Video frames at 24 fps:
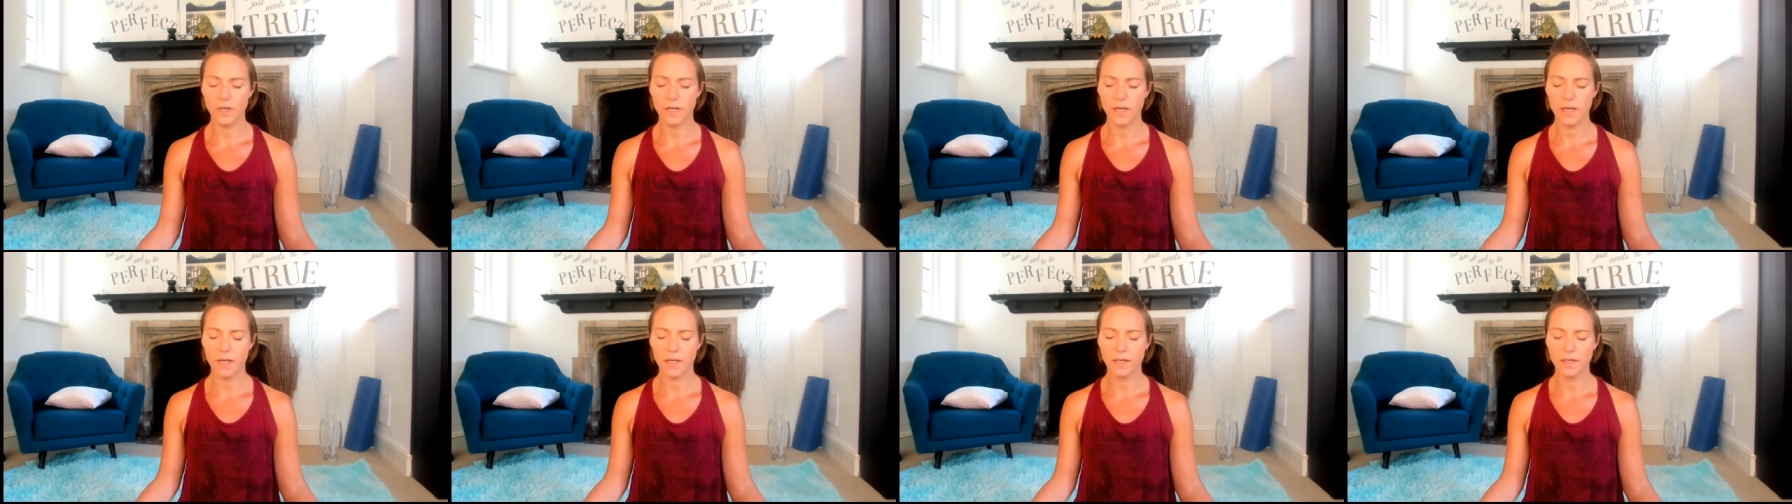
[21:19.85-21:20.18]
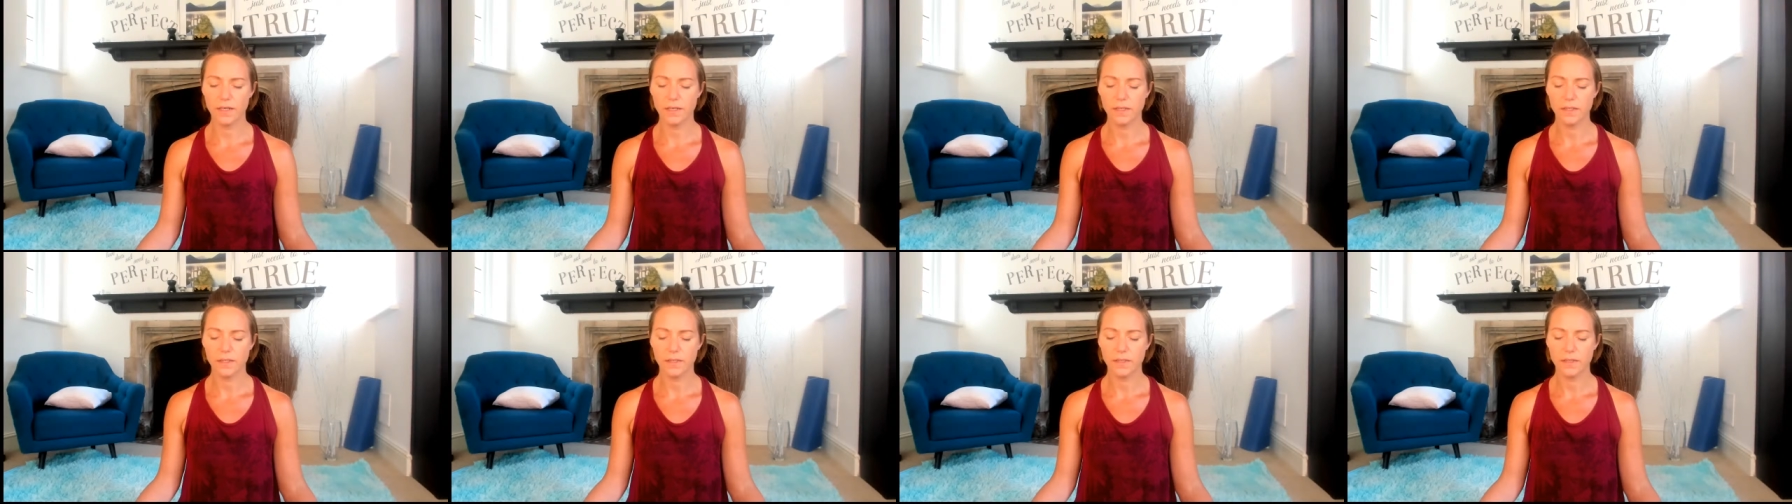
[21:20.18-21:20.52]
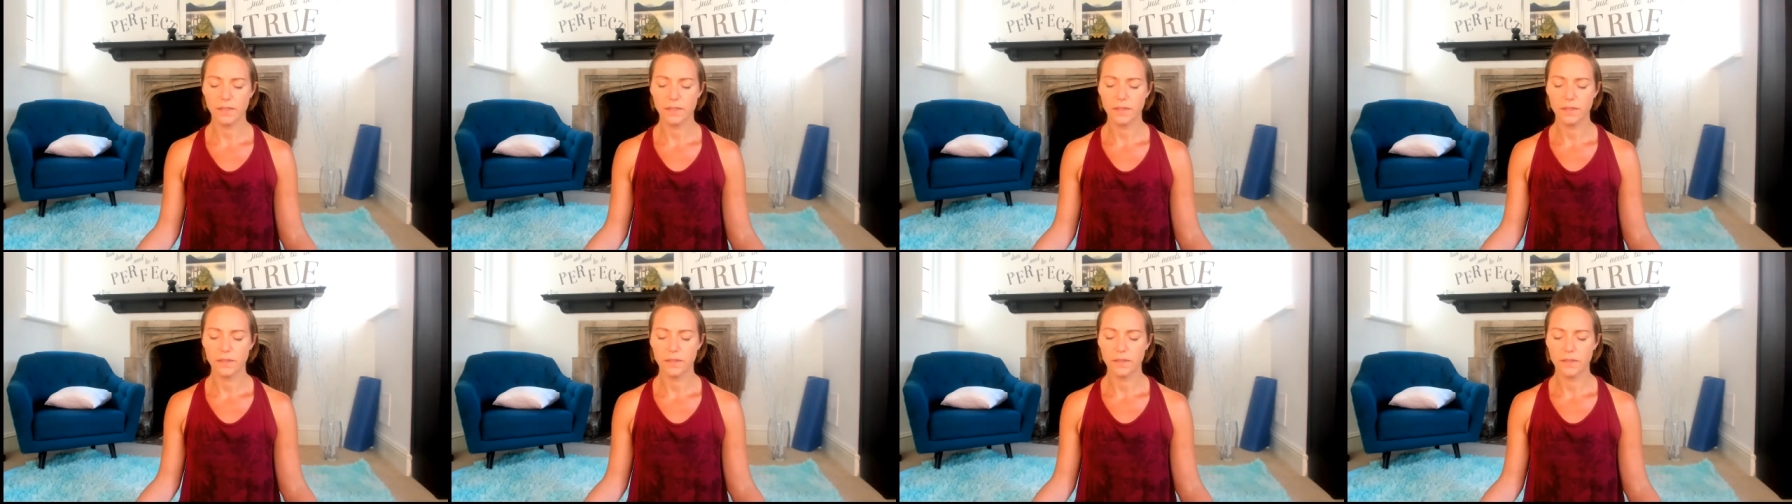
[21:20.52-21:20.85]
in,
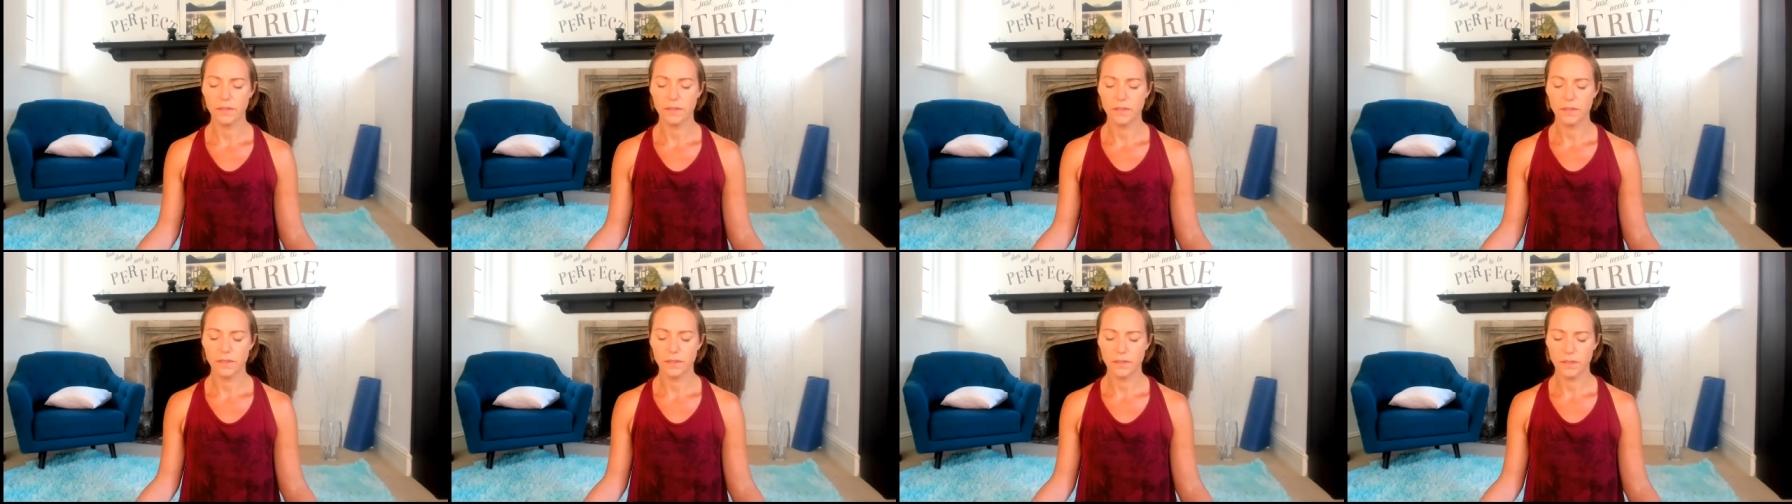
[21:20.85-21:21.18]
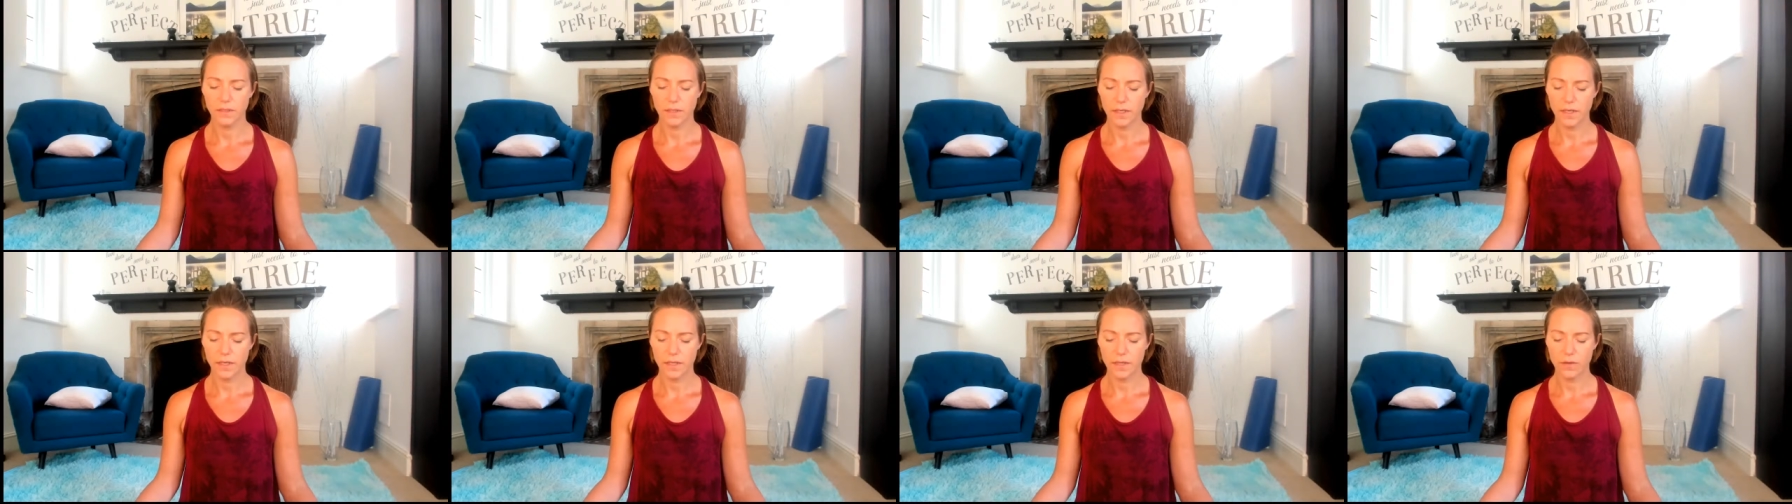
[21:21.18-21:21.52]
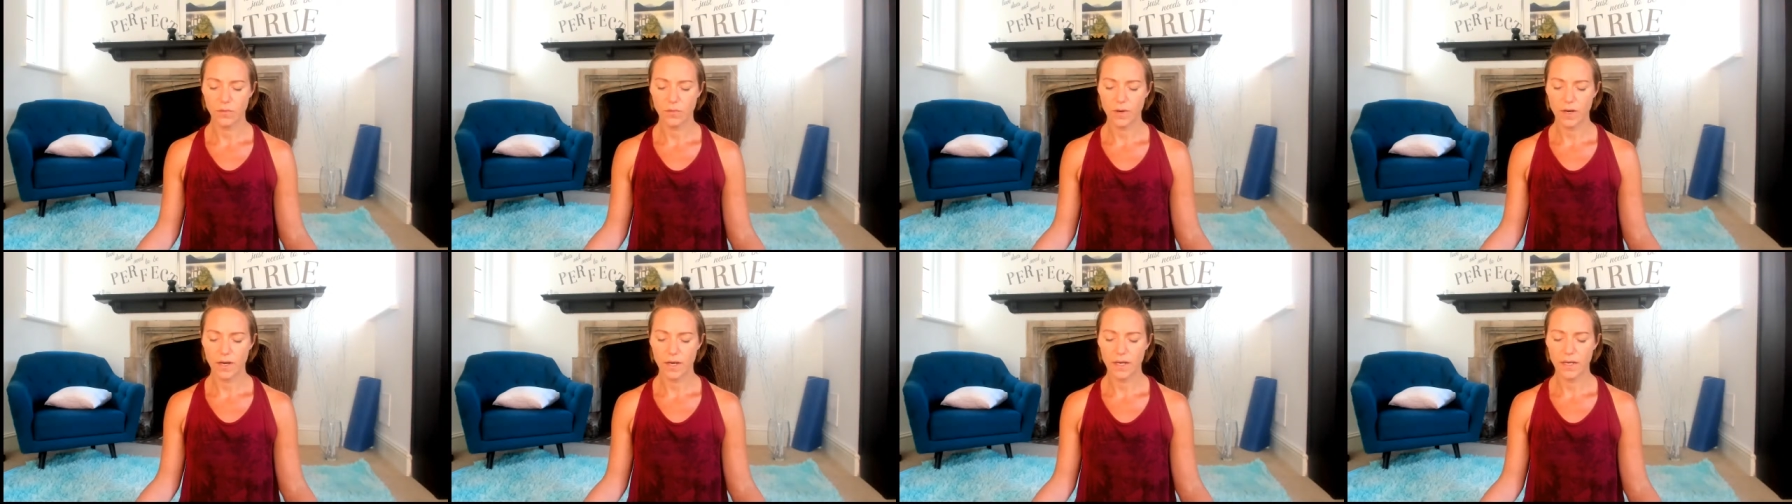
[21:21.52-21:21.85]
either
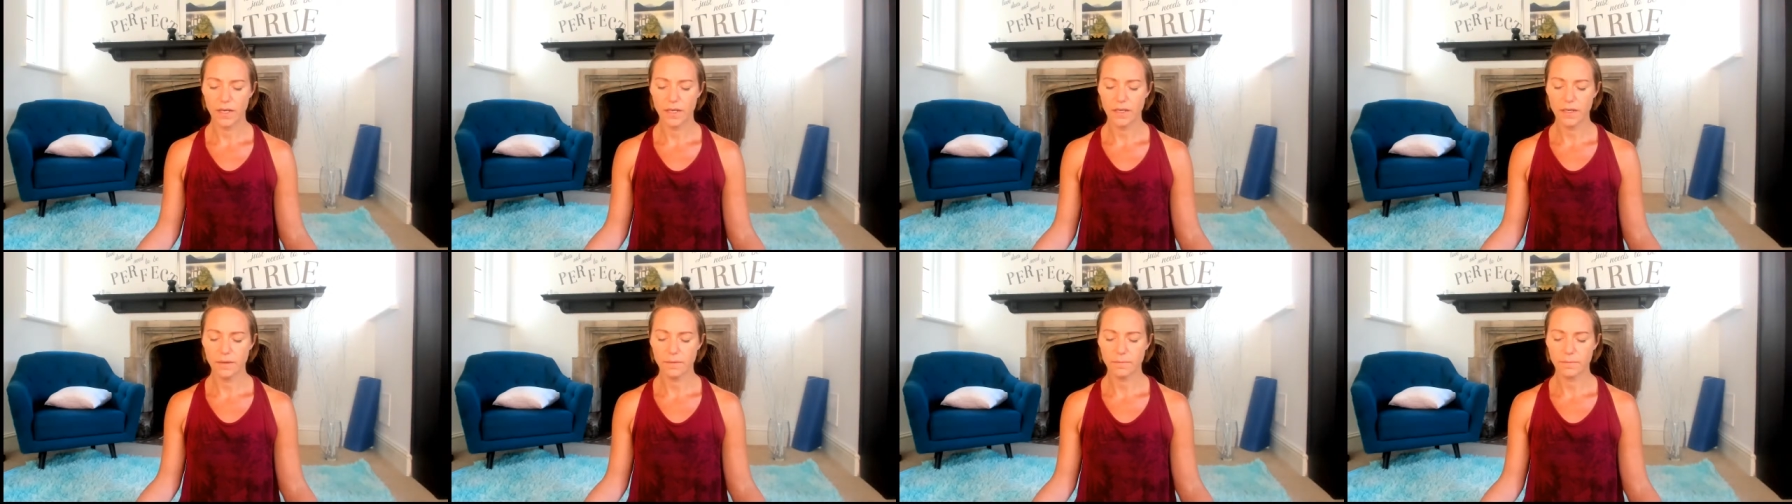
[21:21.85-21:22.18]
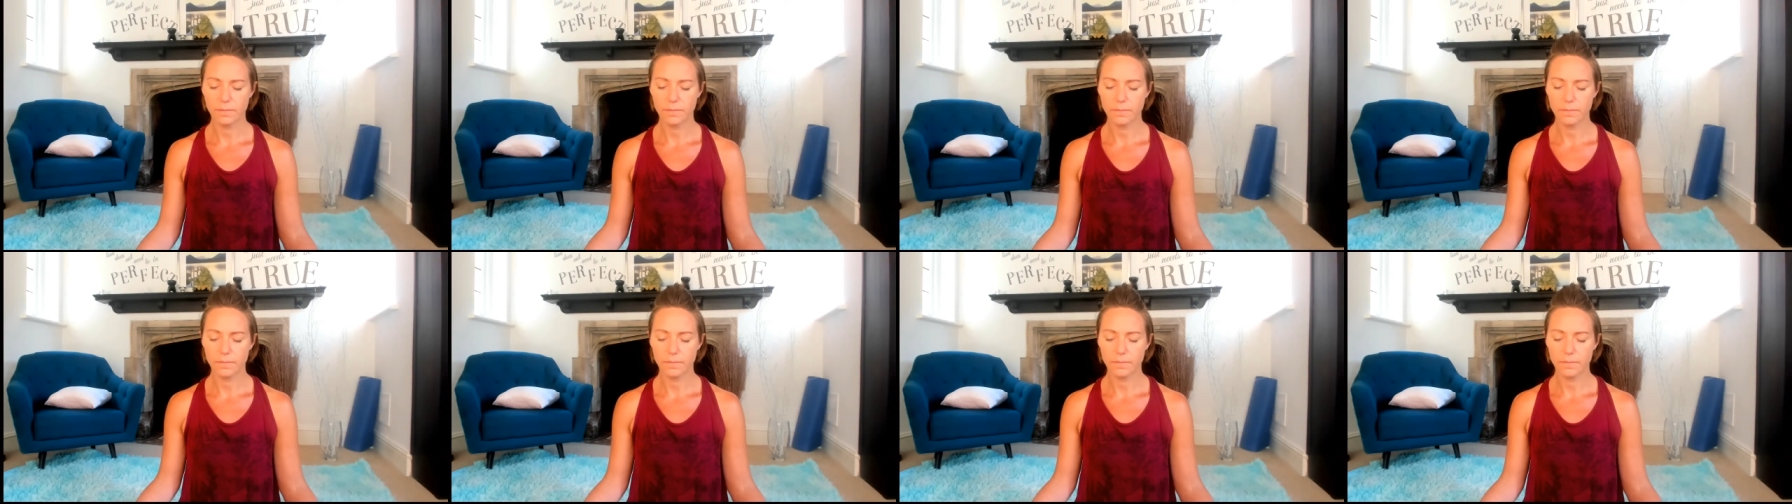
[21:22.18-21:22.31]
way.